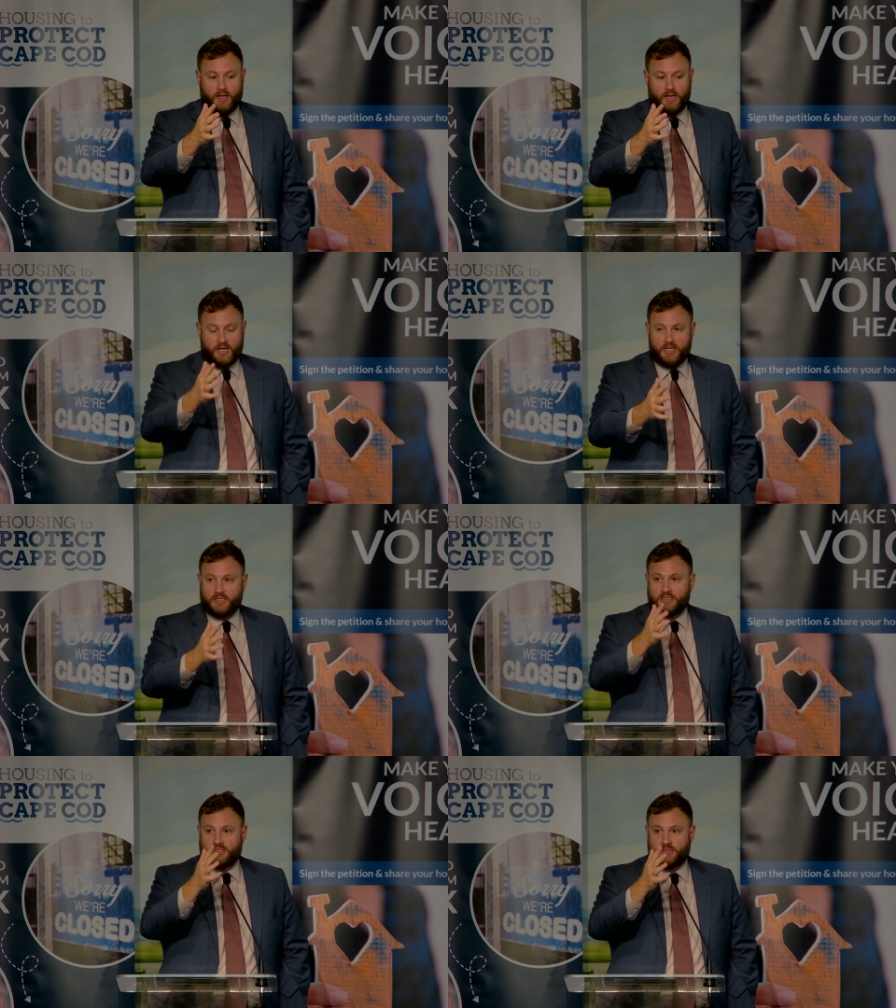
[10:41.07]

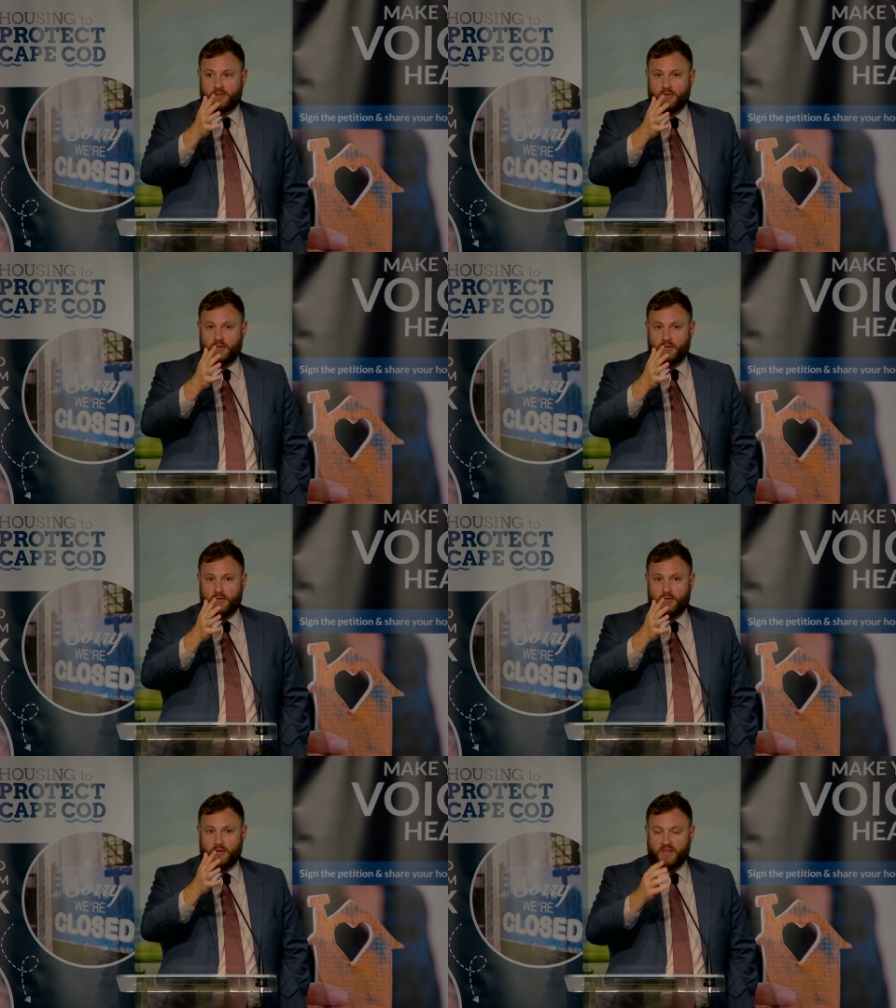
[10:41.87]
is
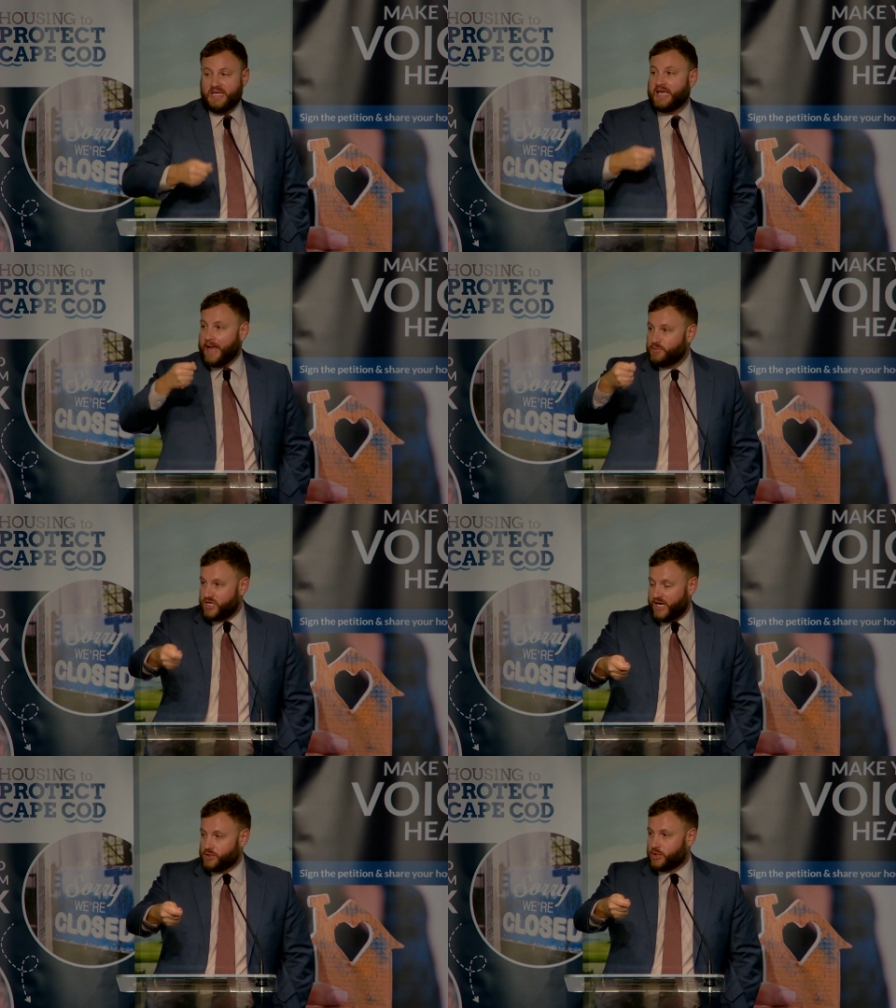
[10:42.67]
the game
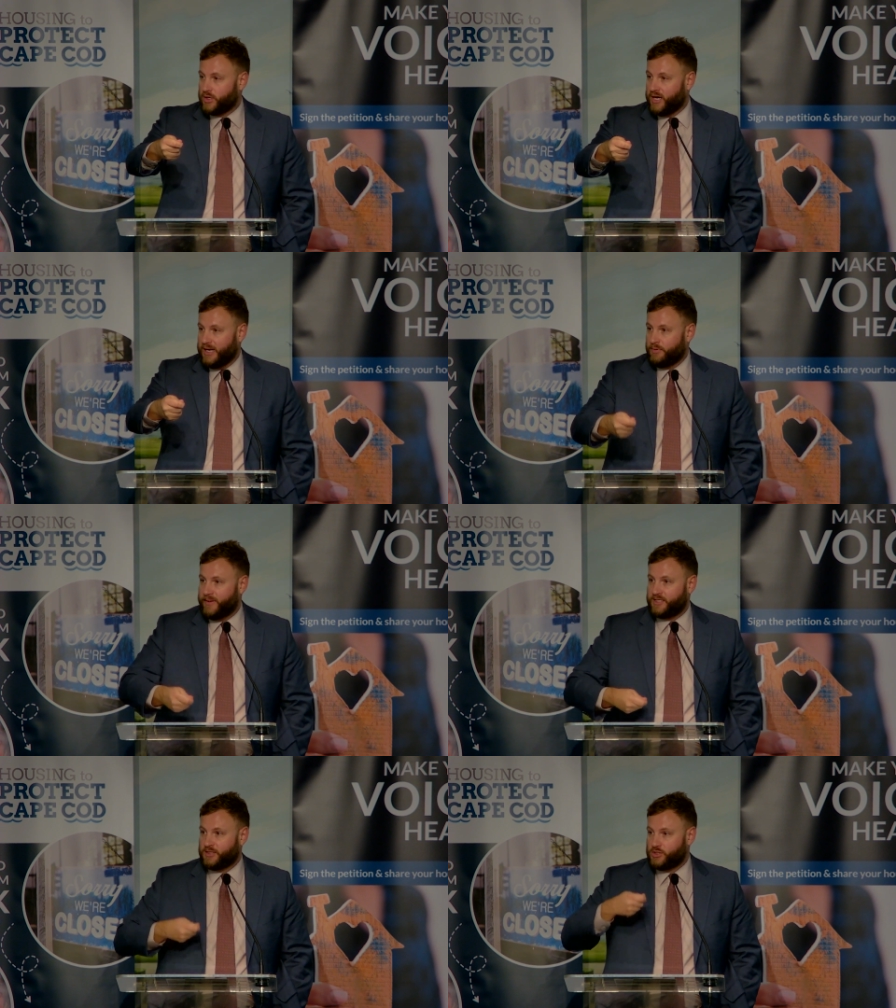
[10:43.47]
changer in
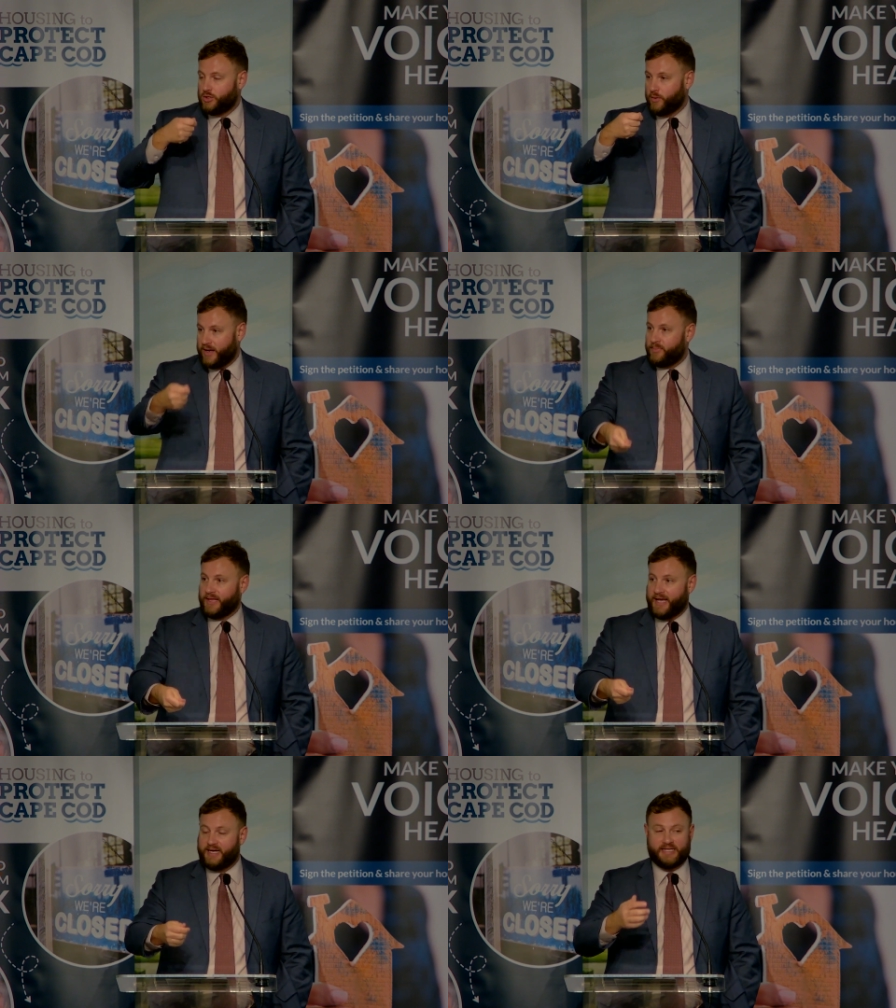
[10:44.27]
implementing the 208
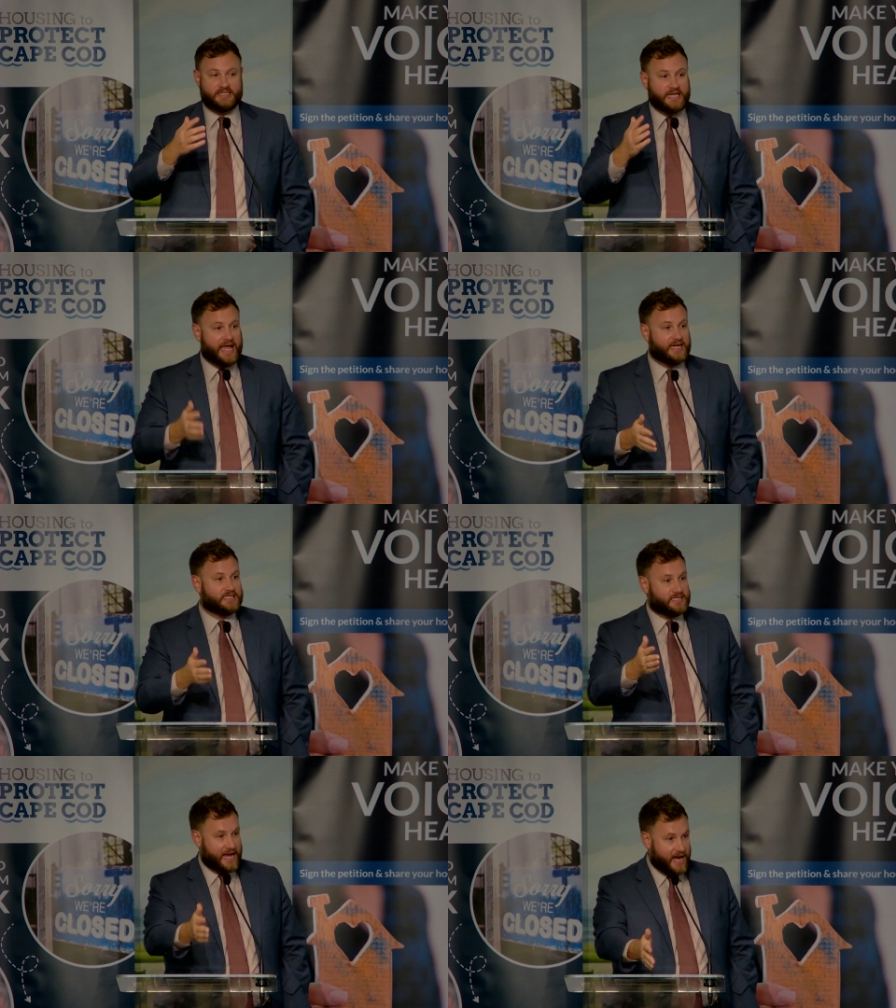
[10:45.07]
plan. And it's saying to the
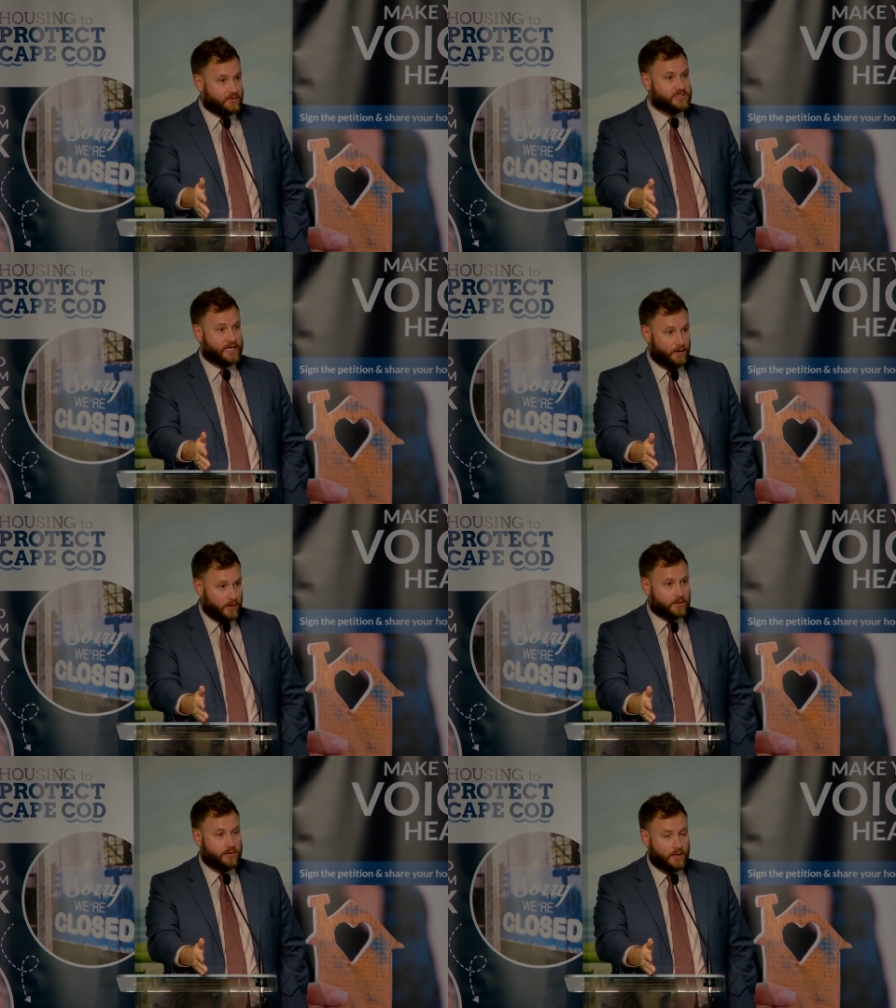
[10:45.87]
towns, hey,
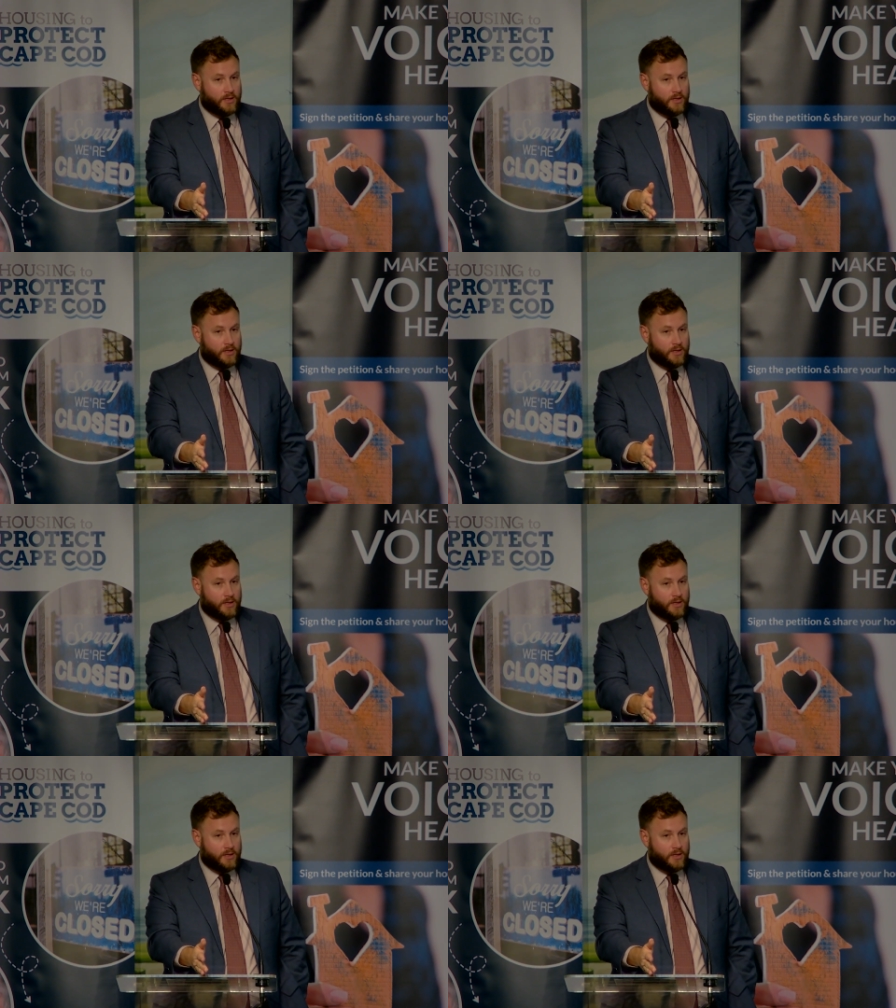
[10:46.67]
look,